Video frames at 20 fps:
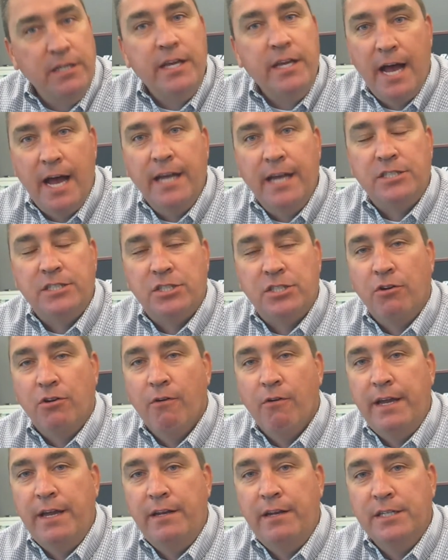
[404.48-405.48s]
And it's
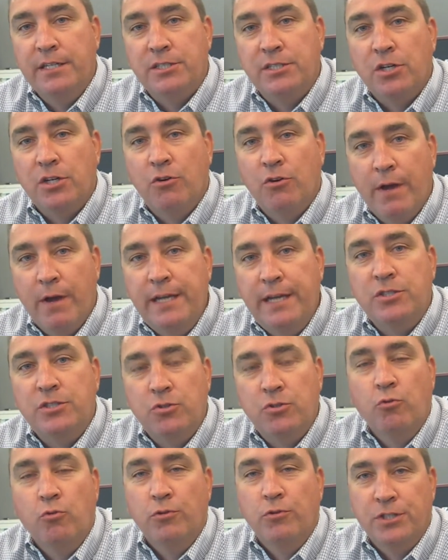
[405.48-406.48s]
a great
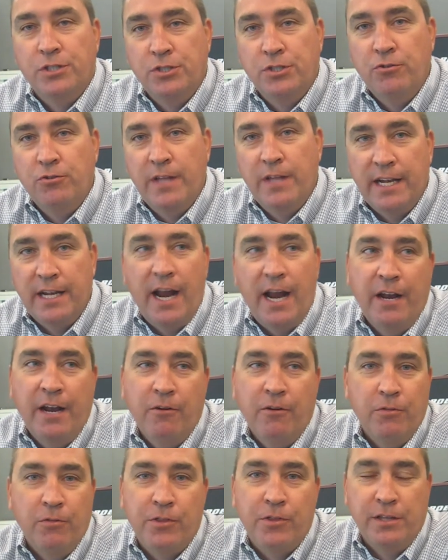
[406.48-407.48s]
tool to do that. I
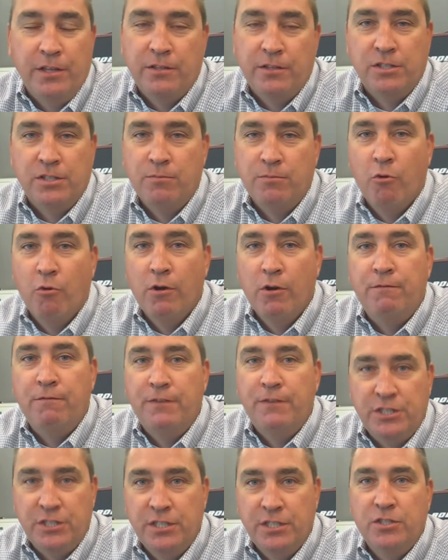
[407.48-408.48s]
don't think there's a more
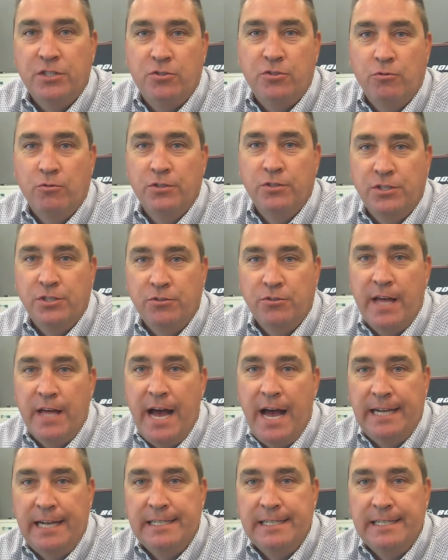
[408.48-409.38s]
efficient tool to do that.